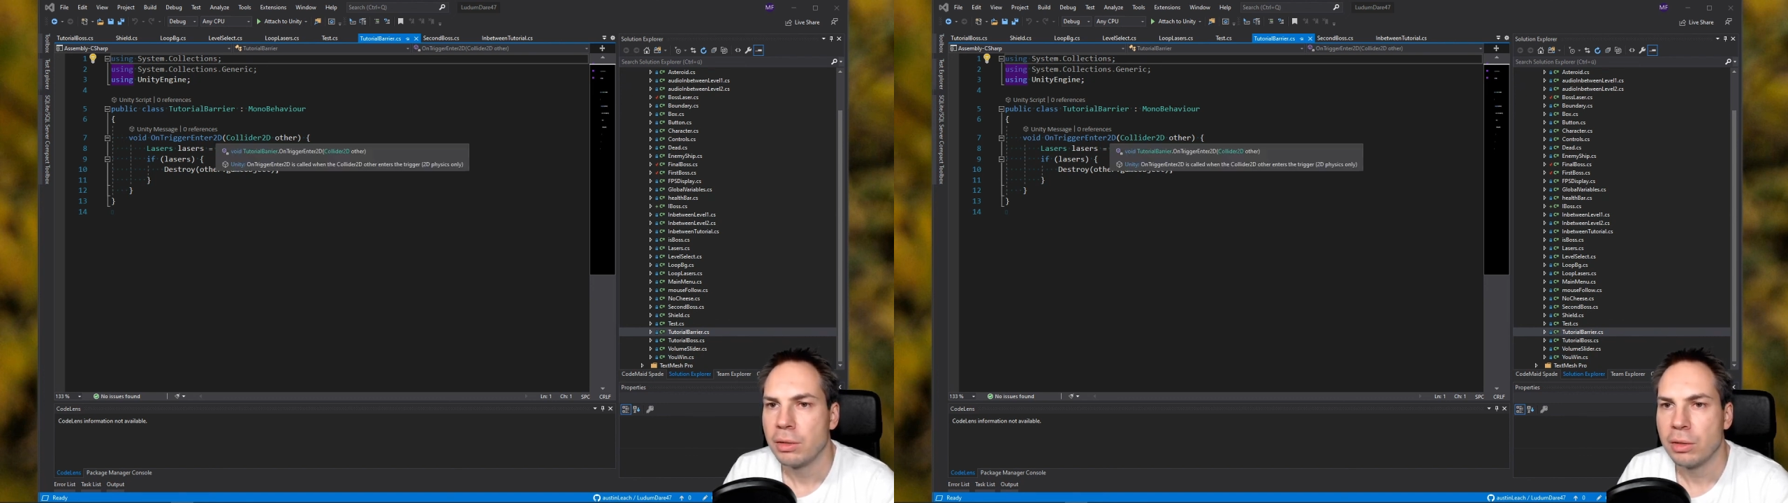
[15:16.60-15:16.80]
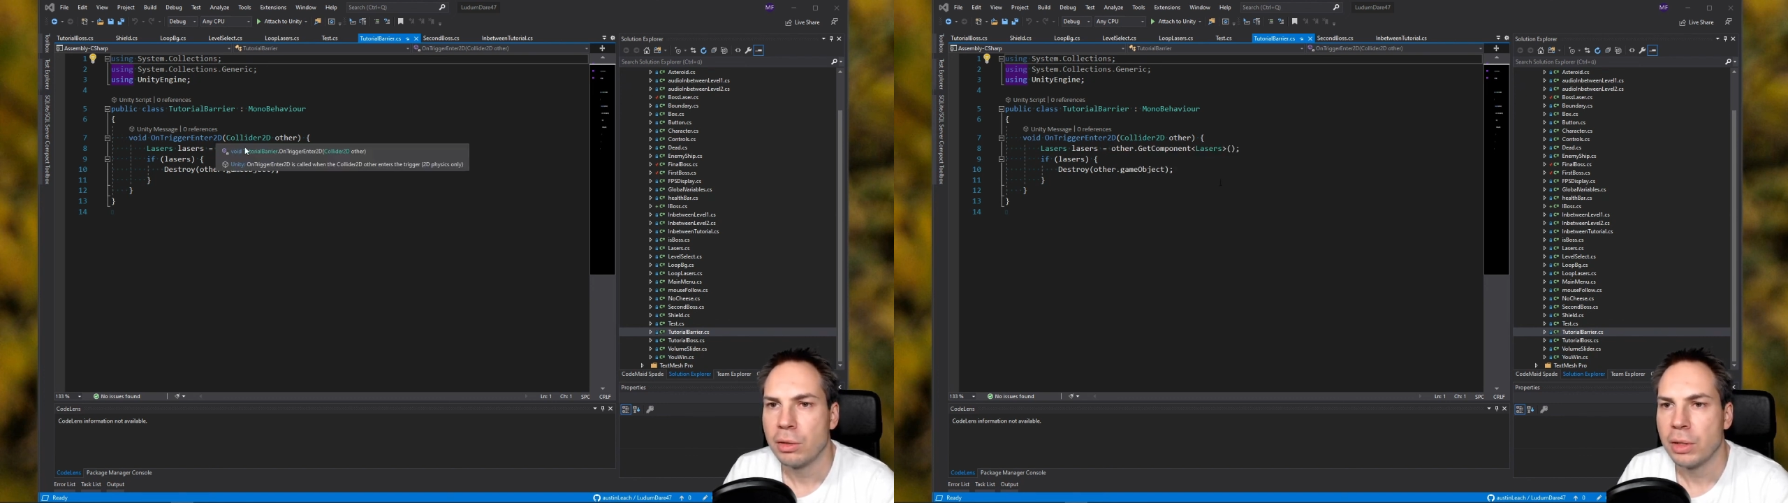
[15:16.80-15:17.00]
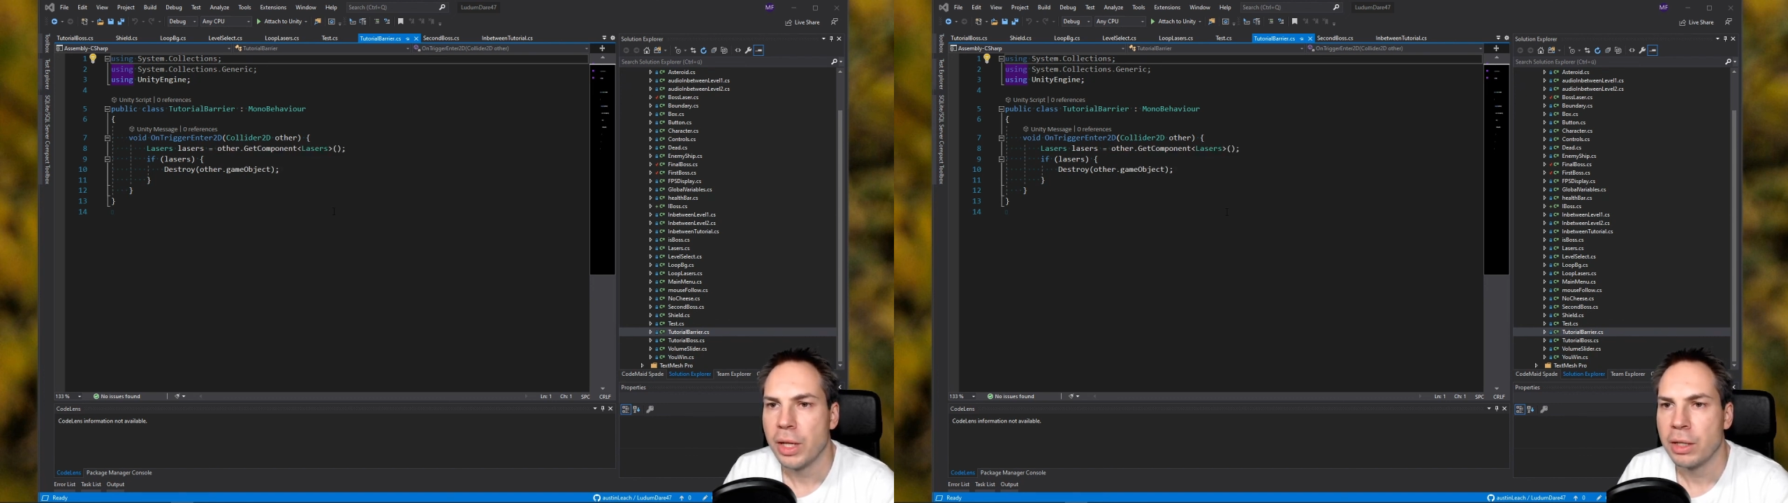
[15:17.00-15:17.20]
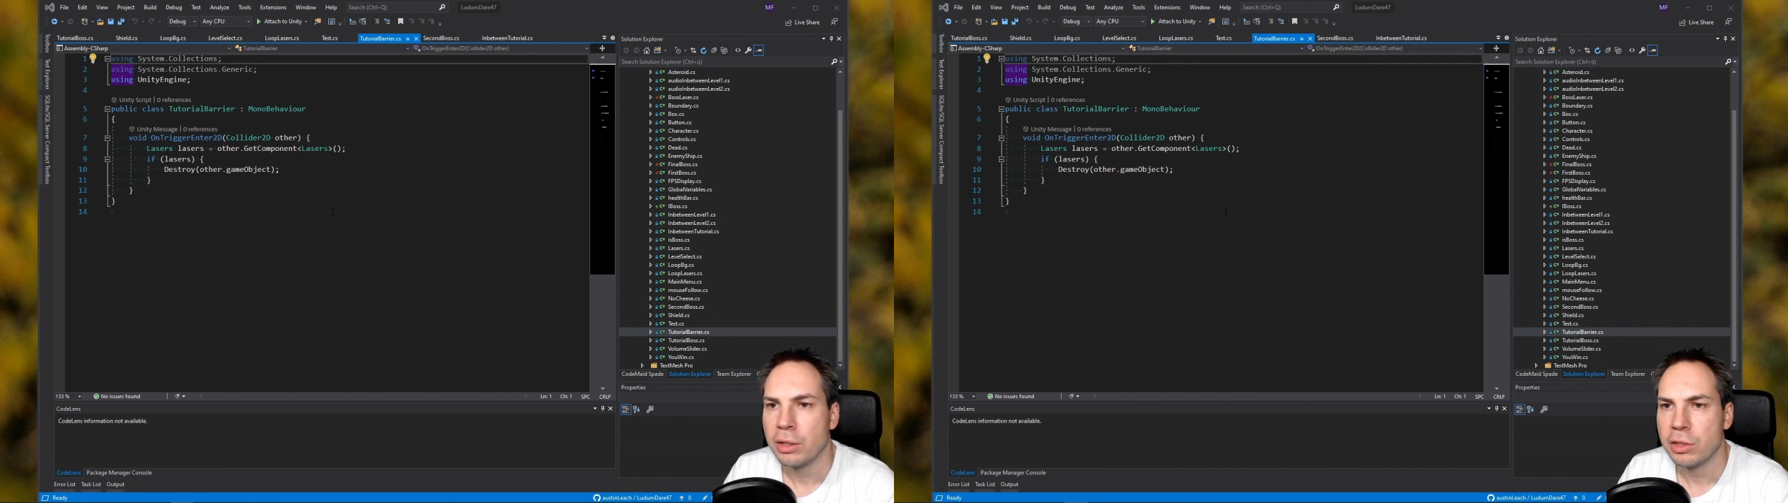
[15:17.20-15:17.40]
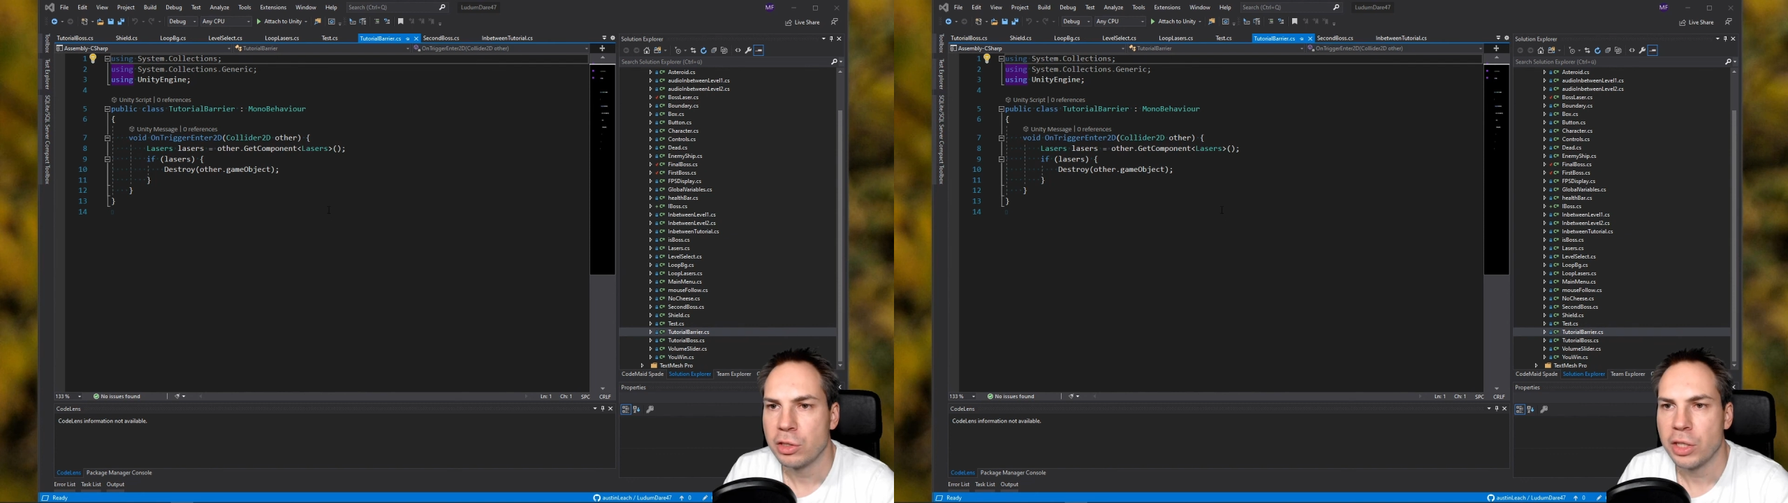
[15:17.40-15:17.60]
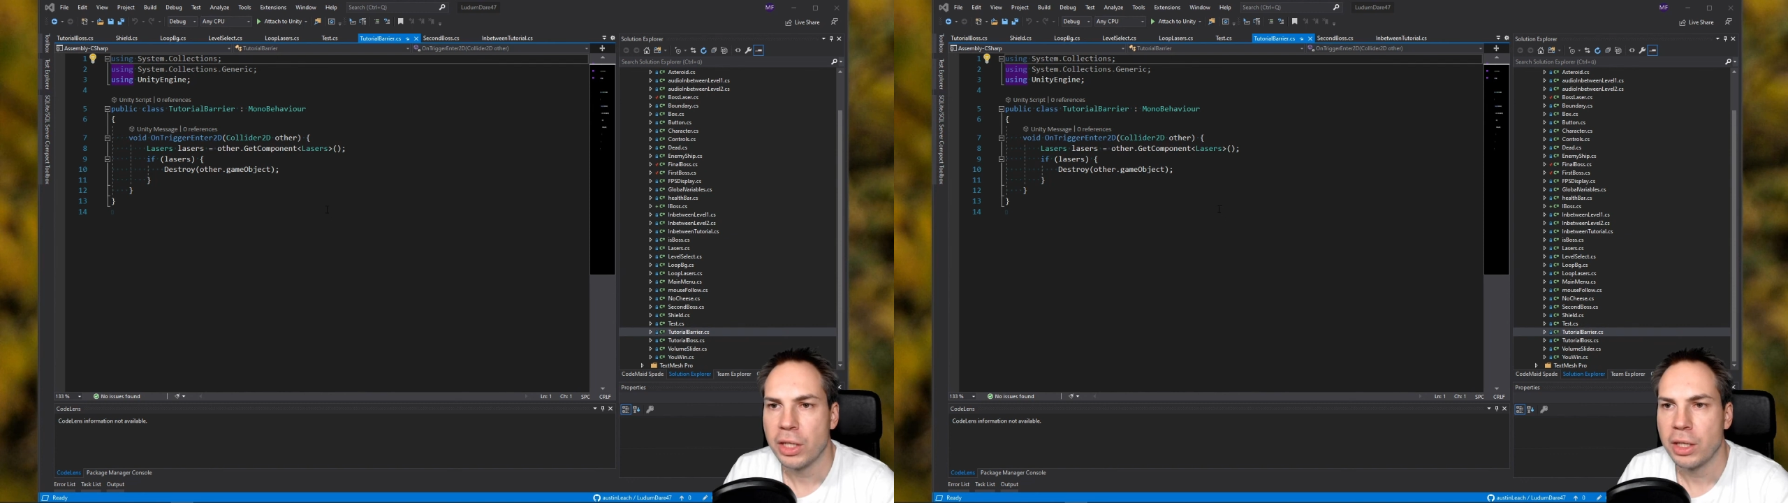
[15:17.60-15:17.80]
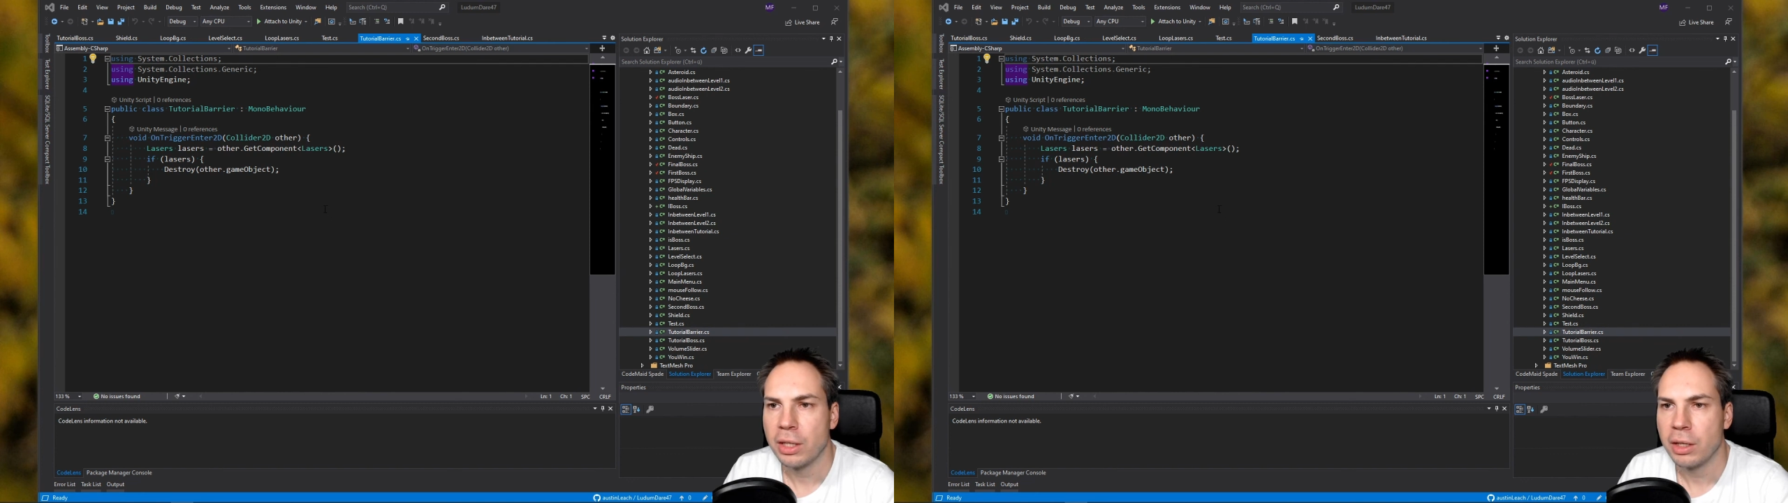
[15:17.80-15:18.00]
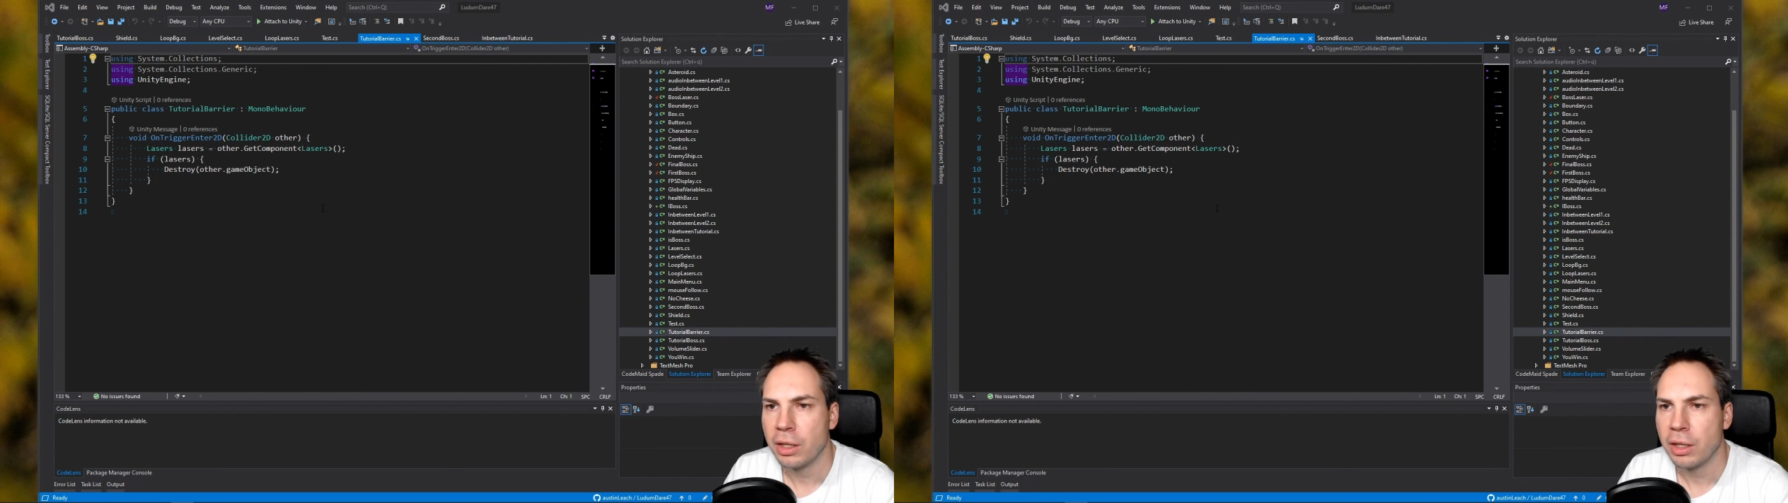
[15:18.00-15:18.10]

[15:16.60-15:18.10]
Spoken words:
collider is checking,